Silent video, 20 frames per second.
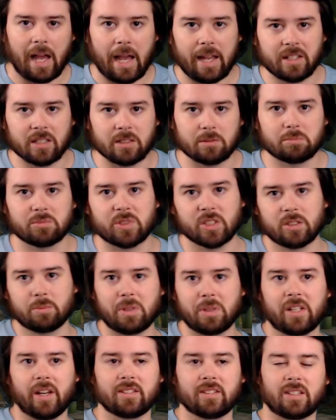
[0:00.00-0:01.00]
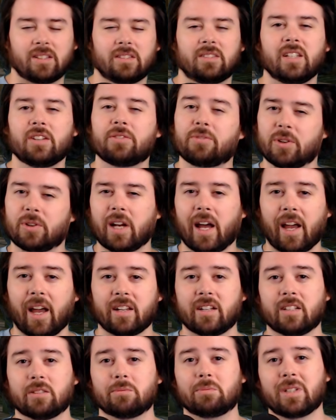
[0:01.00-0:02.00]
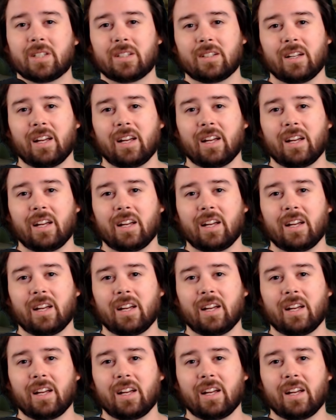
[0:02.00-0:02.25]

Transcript: item just because a different item